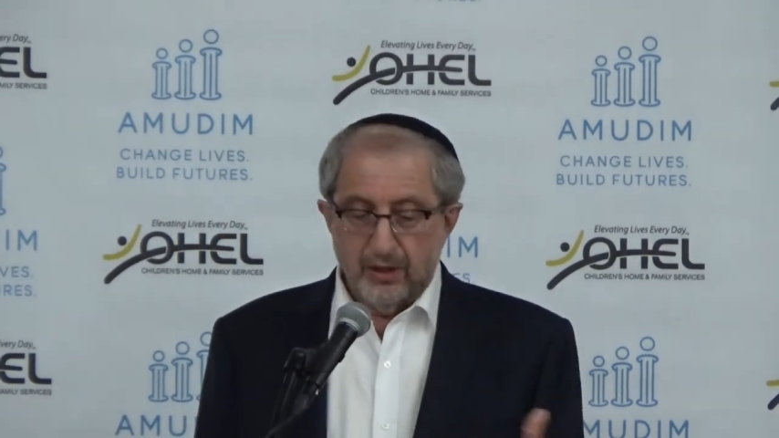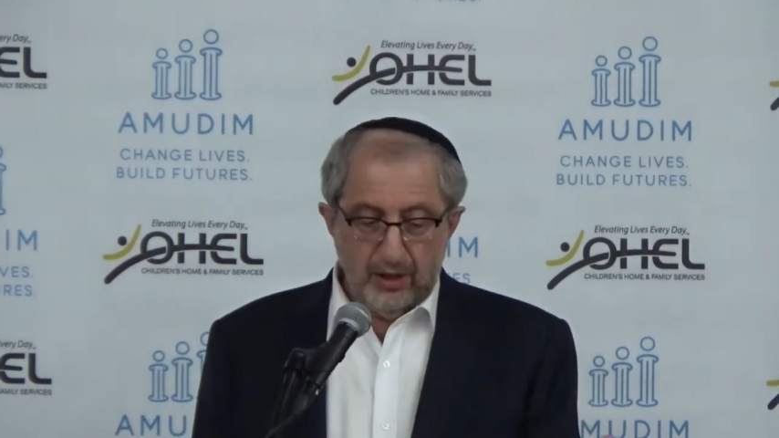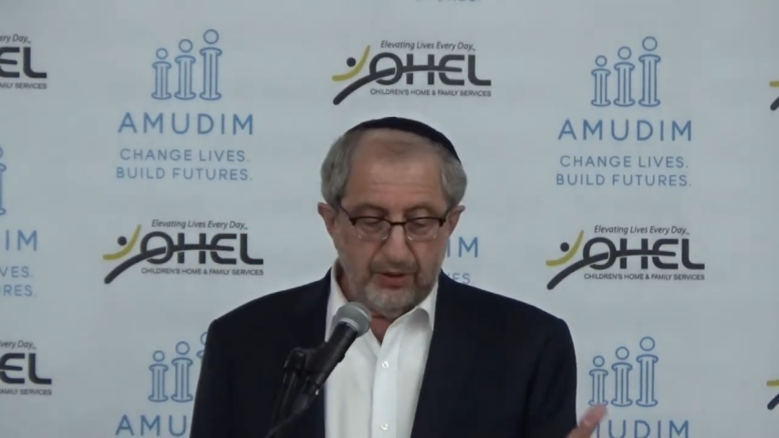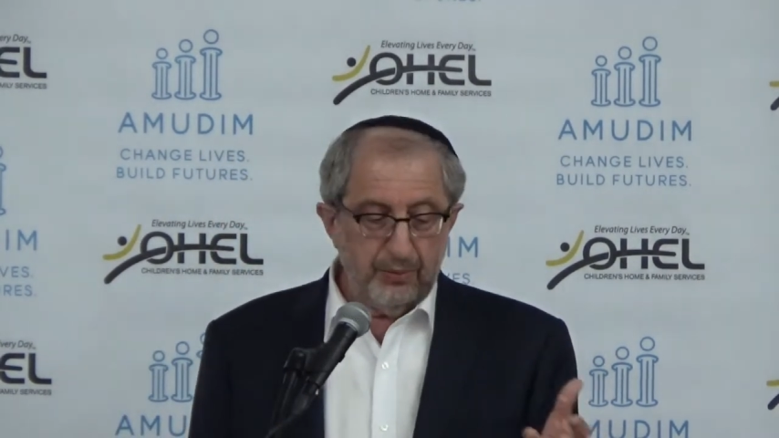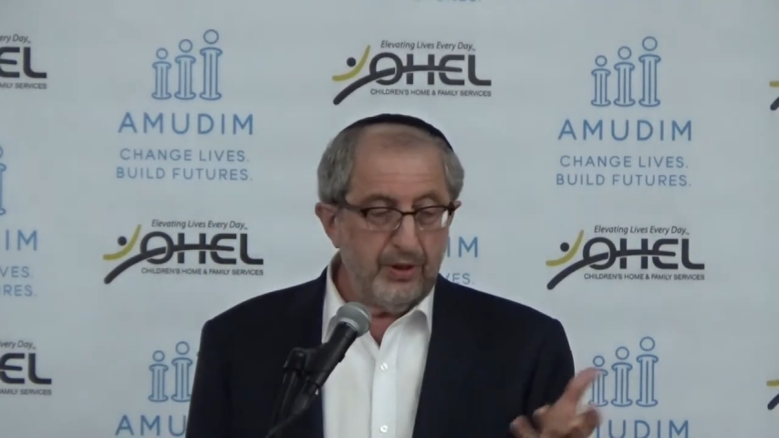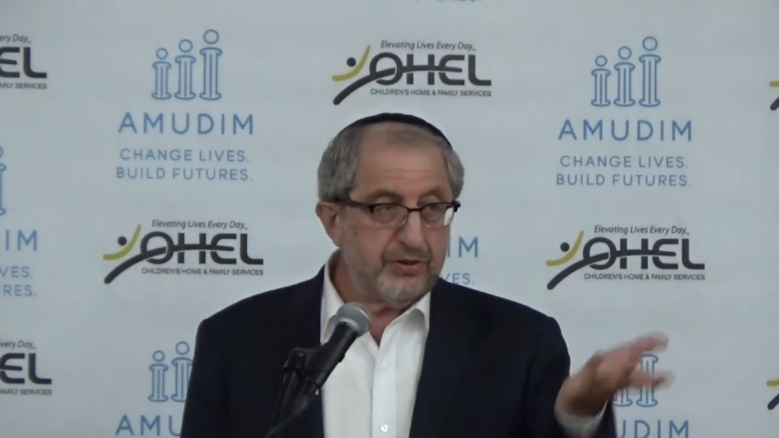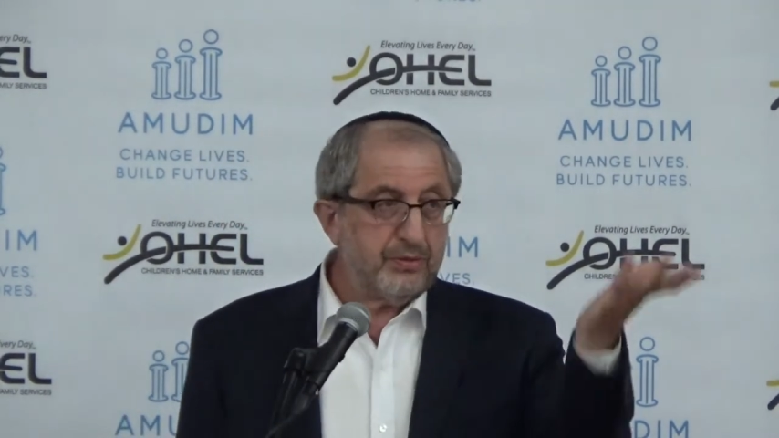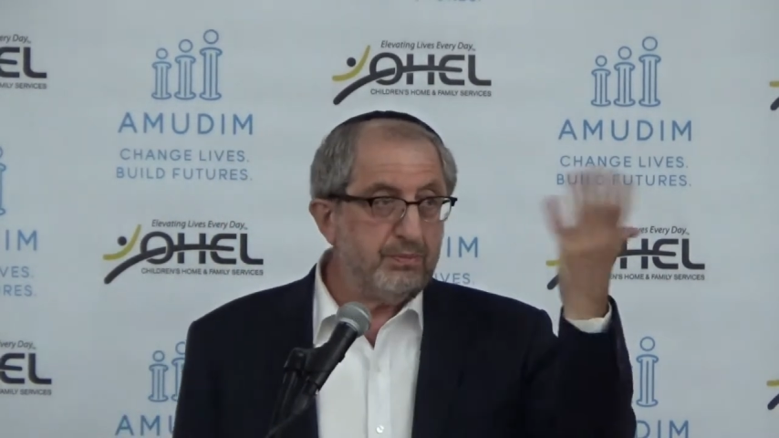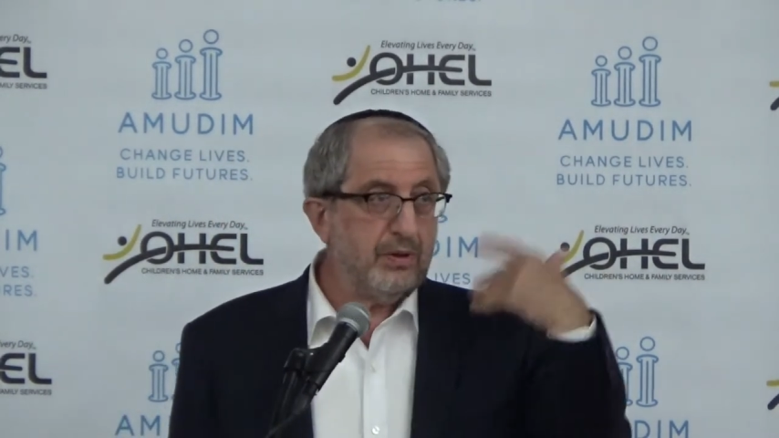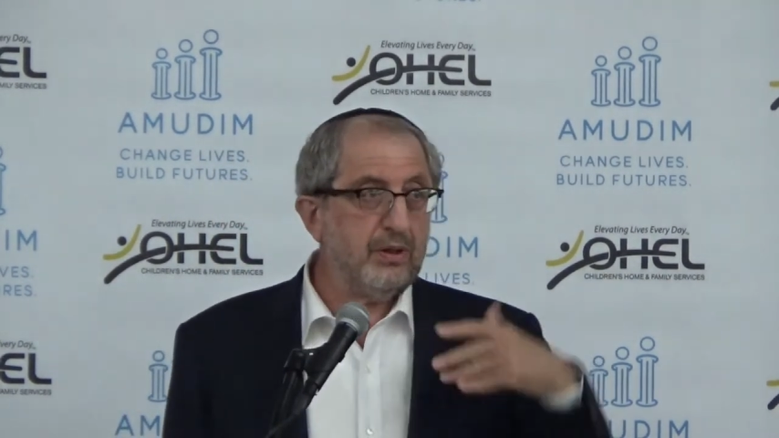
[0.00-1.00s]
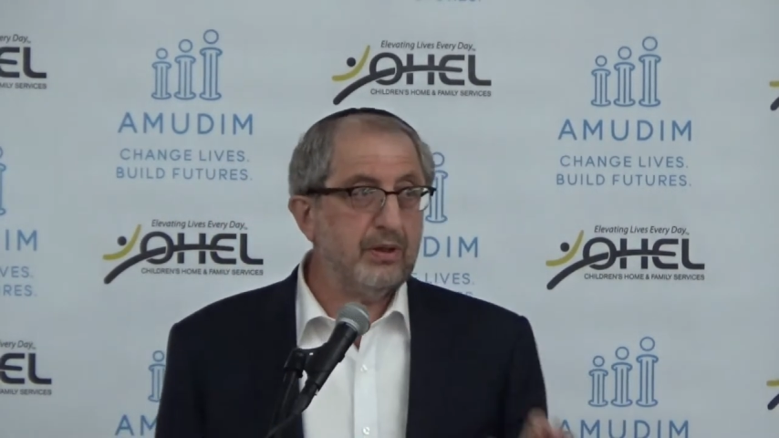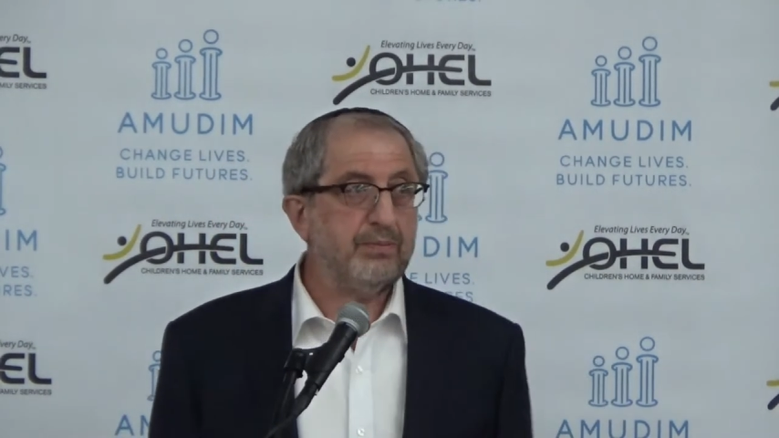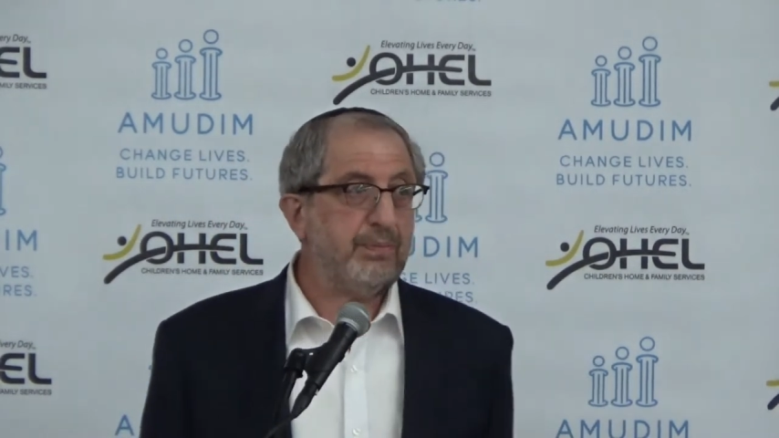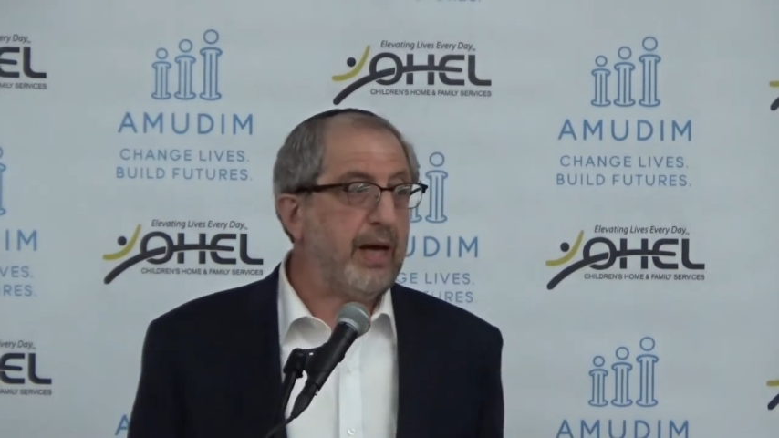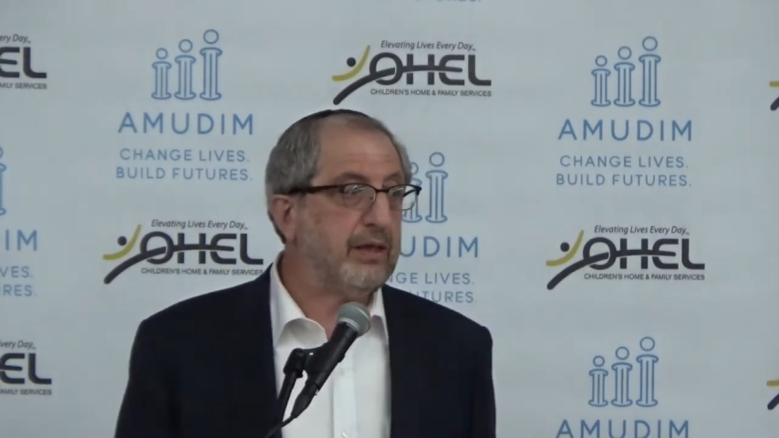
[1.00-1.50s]
You know, there was,
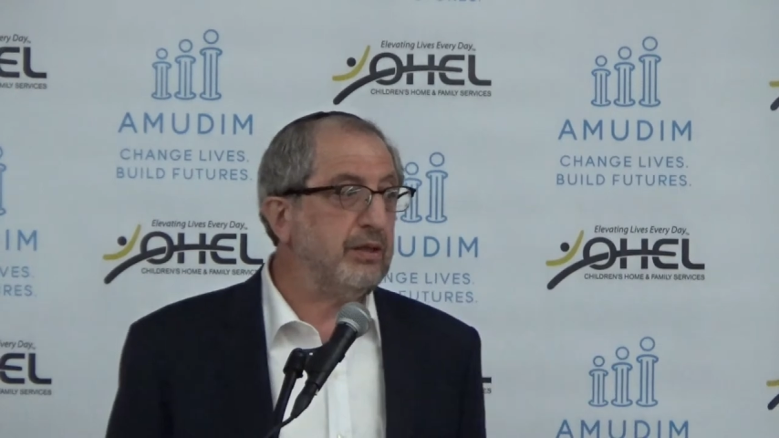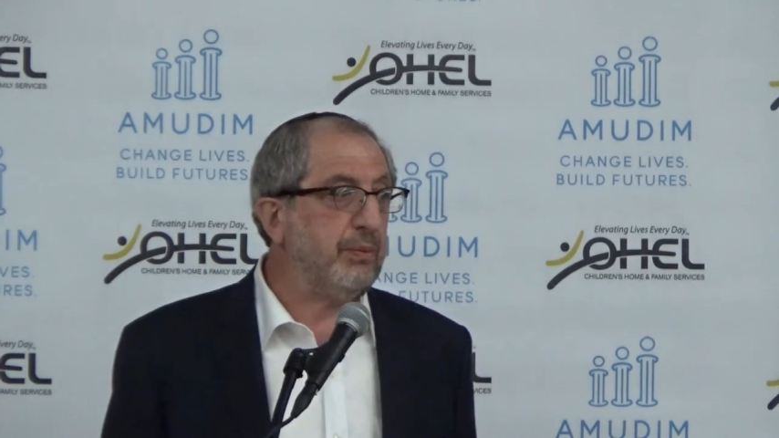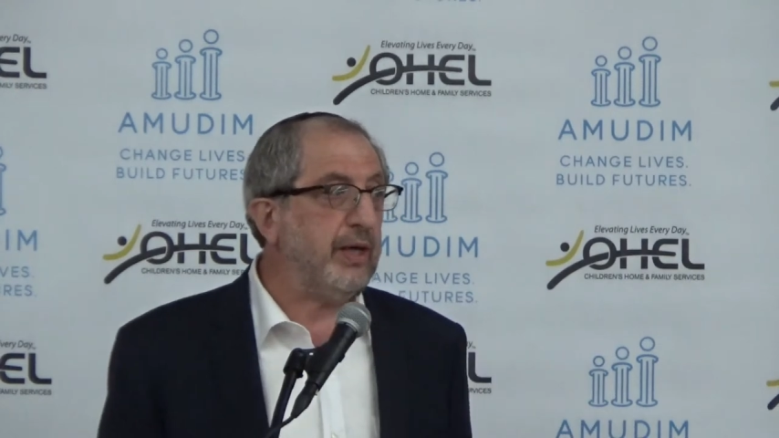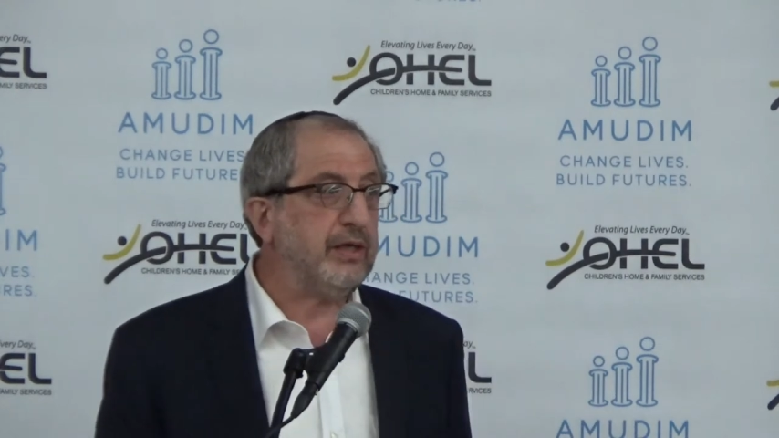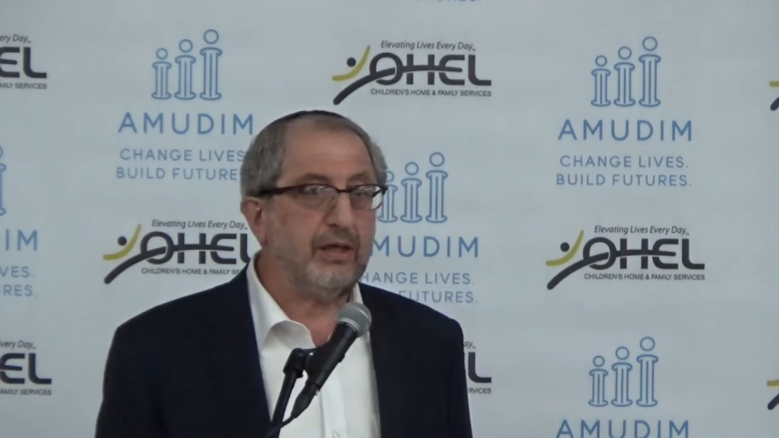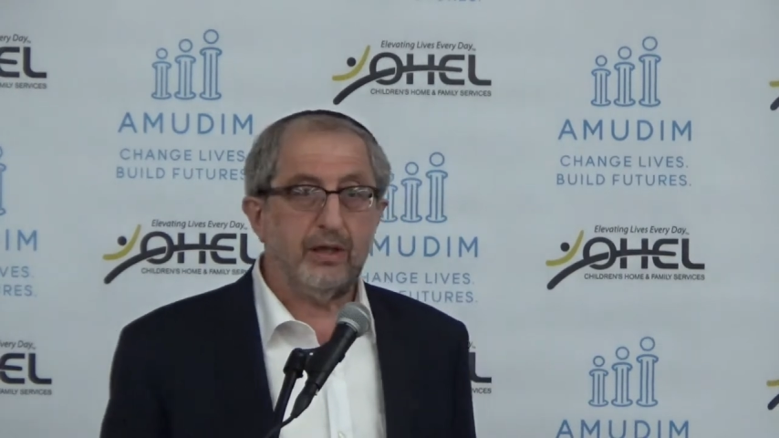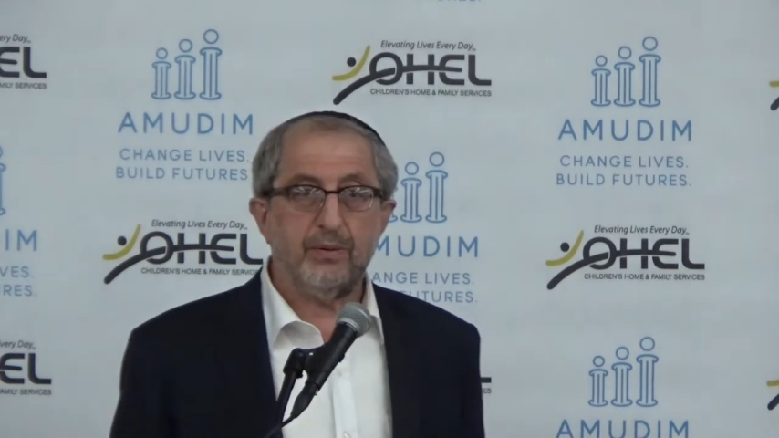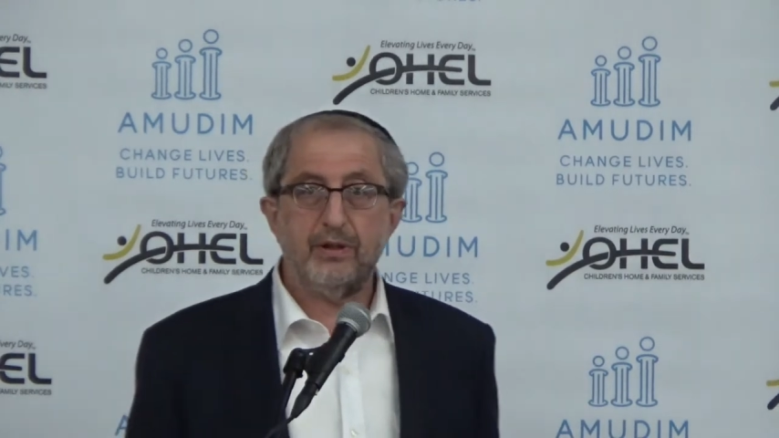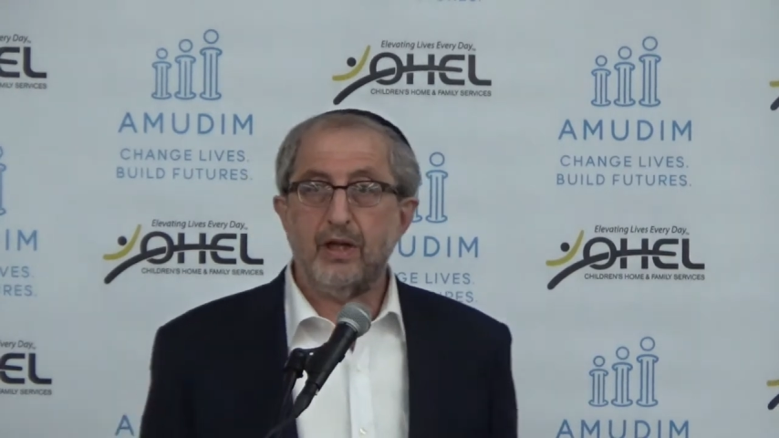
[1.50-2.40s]
uh, back in the Reagan era,